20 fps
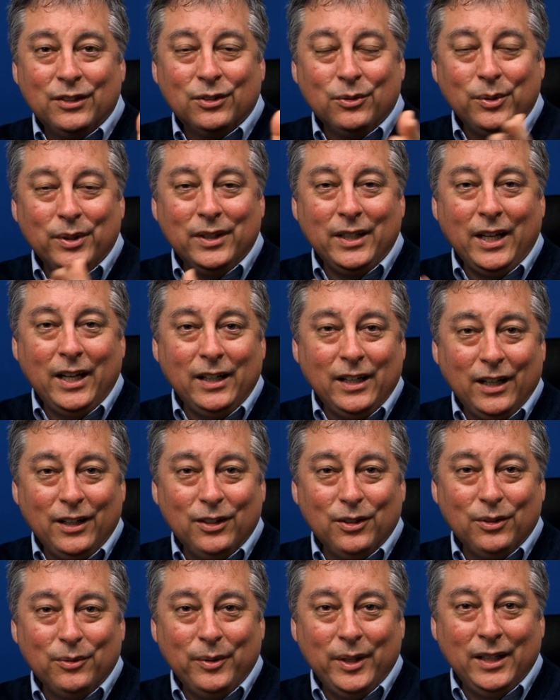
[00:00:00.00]
So with that out
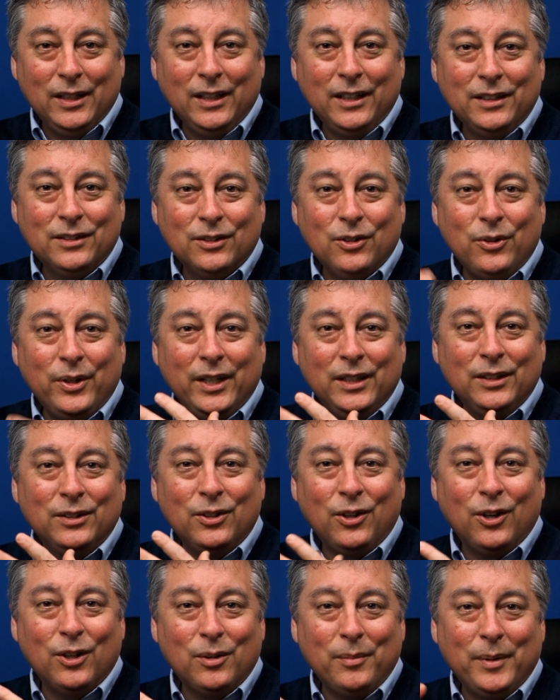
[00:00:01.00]
of the way, let's go ahead and
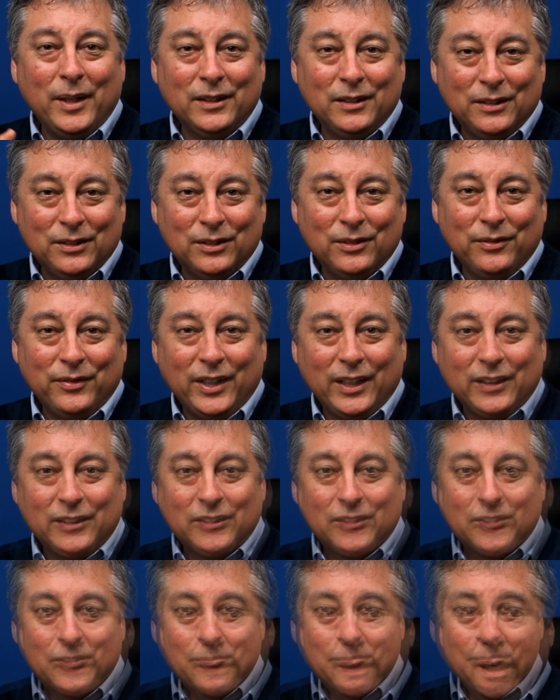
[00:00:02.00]
talk about this device.